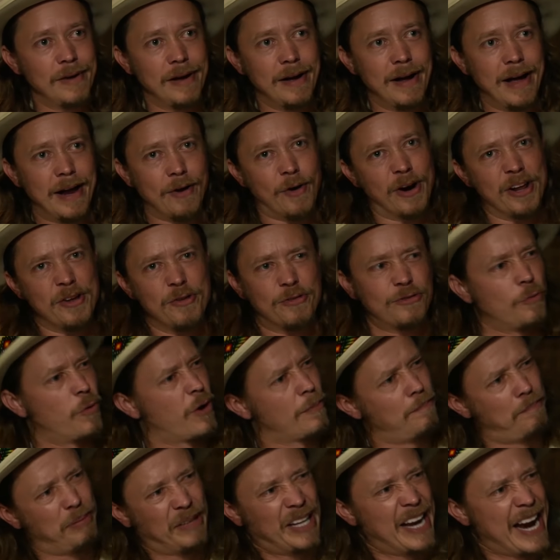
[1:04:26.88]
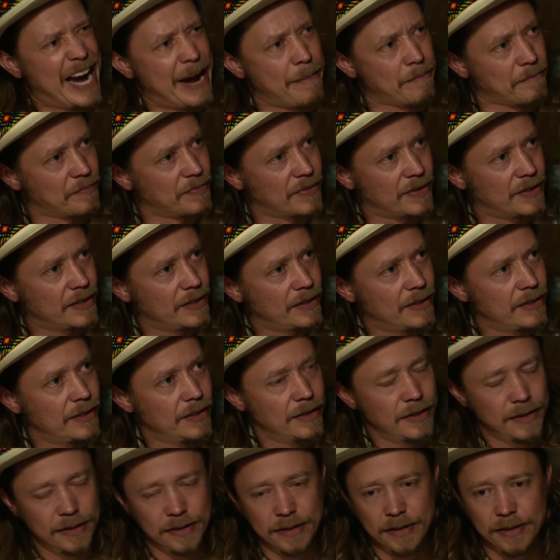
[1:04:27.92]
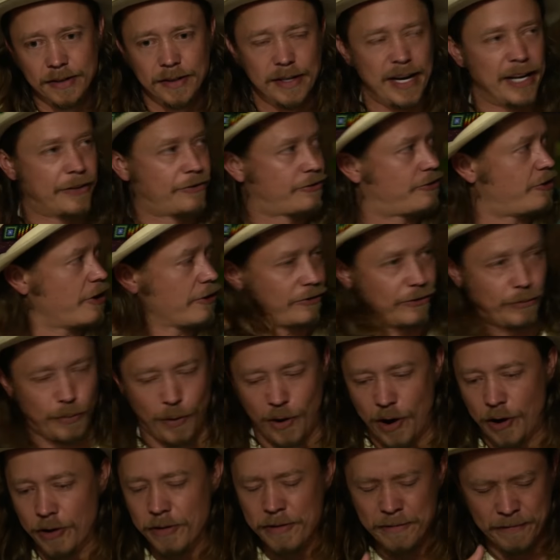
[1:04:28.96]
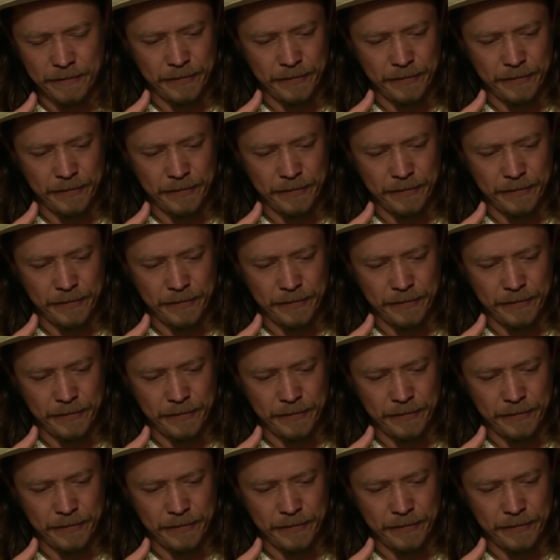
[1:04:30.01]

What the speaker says: I don't want to use the word blame. It's just we're